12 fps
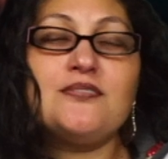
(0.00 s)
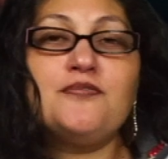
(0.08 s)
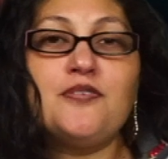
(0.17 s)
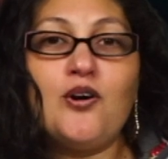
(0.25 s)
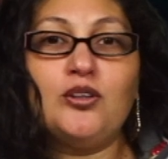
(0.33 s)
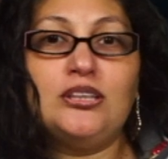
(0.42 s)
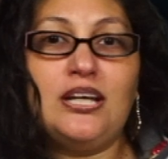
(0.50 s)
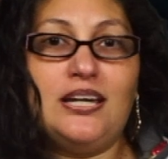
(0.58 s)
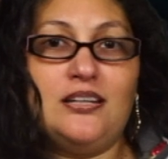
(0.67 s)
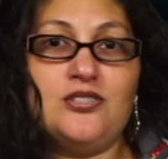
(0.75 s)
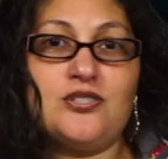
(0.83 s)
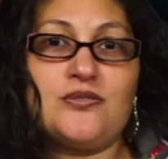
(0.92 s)
The Fallen
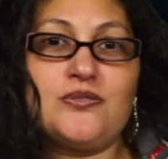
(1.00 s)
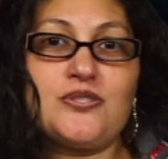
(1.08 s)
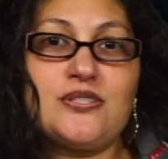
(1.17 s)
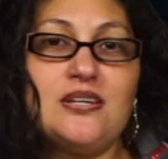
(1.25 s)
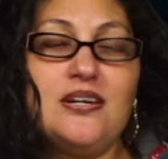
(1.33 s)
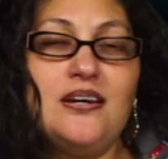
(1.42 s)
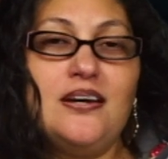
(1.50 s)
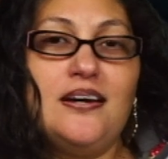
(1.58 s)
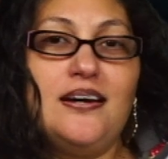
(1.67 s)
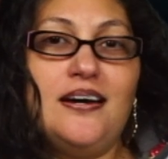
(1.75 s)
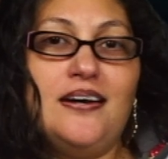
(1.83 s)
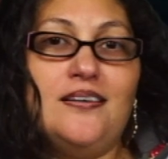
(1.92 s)
Angels.
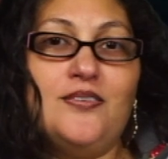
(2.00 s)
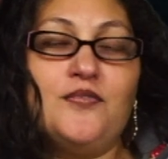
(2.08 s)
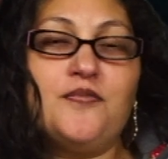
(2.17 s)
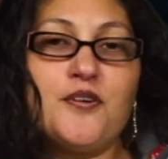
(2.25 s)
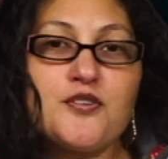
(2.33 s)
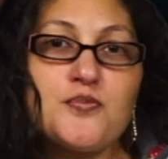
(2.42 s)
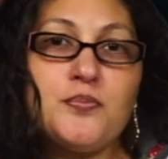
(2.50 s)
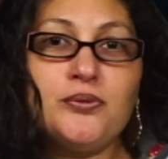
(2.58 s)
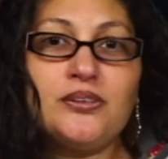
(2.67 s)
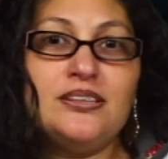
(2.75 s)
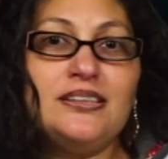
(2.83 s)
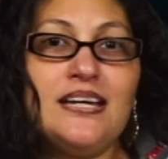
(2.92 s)
And the first
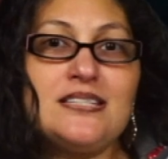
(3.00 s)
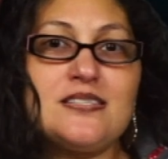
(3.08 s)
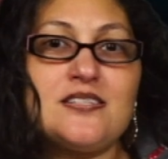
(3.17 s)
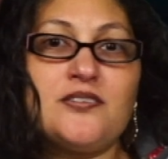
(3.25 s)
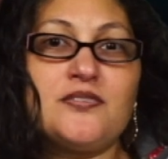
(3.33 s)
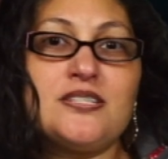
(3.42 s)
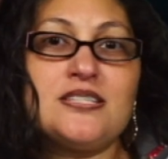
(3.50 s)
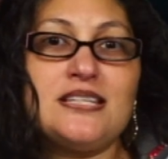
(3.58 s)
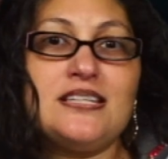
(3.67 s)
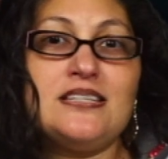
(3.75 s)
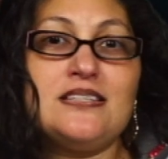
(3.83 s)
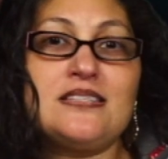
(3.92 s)
book in that series
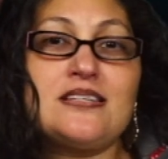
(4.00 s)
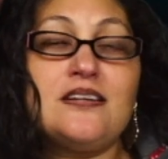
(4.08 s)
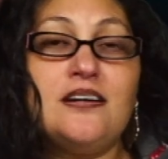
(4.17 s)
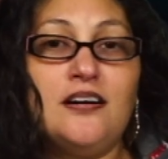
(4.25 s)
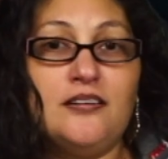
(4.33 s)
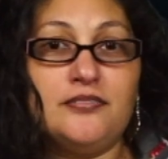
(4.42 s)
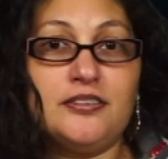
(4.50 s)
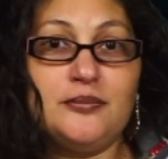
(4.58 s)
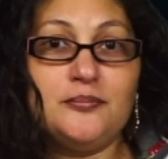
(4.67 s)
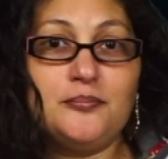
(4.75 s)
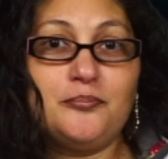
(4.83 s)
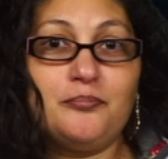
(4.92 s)
is Covet.
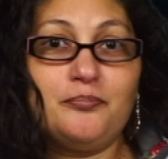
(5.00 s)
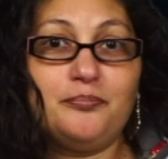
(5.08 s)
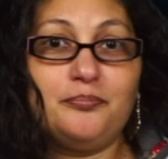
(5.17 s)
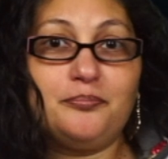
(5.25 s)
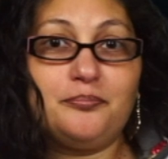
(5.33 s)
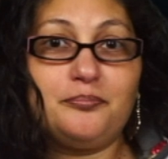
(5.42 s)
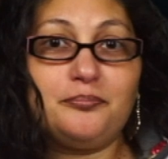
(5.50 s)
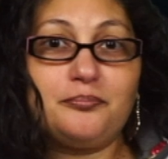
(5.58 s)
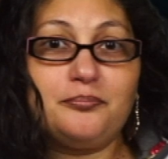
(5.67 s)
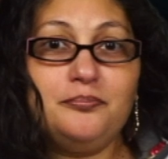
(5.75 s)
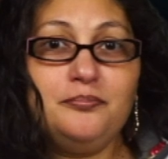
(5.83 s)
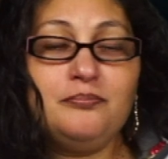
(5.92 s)

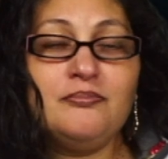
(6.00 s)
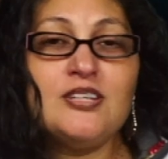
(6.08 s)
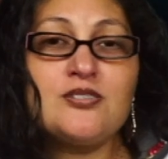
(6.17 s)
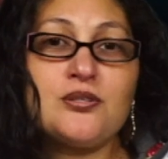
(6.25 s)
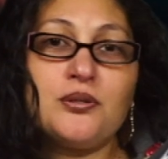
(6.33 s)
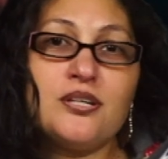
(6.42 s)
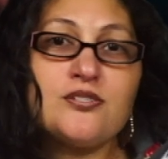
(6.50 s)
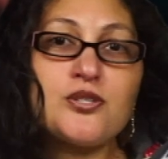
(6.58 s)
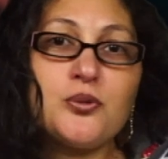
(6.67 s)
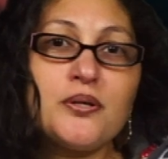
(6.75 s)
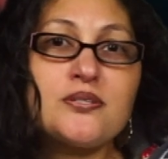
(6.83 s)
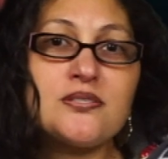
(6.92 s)
So here's a
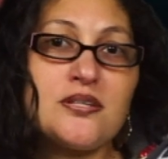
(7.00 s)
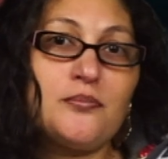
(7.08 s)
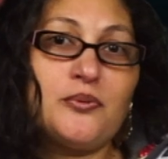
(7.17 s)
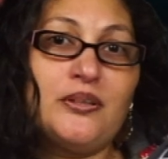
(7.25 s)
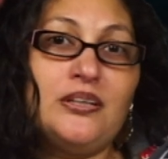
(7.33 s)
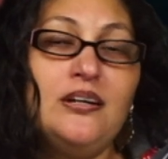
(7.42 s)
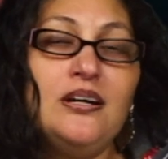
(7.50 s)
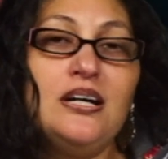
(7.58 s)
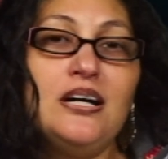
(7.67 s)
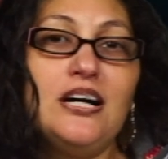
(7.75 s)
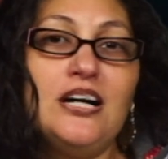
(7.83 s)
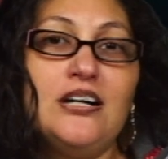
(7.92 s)
quick summary
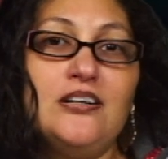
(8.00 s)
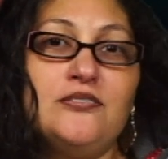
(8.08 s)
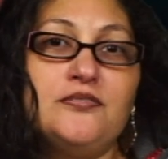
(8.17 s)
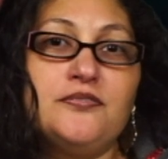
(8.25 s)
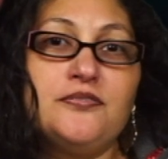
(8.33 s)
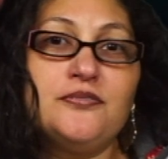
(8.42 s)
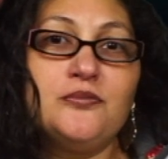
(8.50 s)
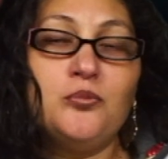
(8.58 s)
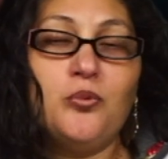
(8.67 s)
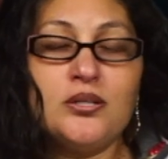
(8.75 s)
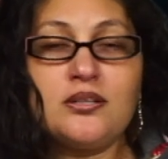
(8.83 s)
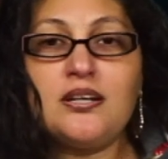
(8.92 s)
of
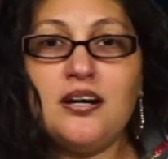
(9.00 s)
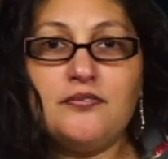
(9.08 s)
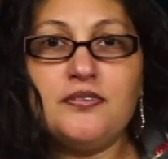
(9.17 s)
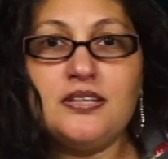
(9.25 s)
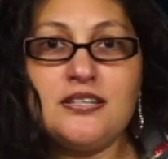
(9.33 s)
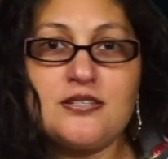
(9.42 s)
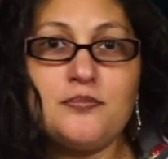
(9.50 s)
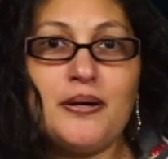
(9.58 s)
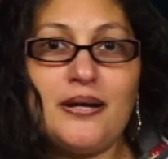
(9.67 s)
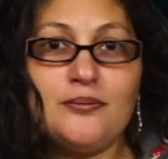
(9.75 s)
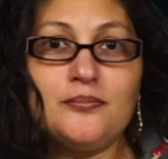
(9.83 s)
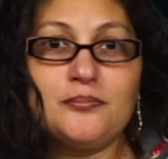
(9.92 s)
what Covet is
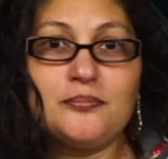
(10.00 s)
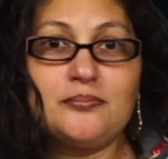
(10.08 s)
about.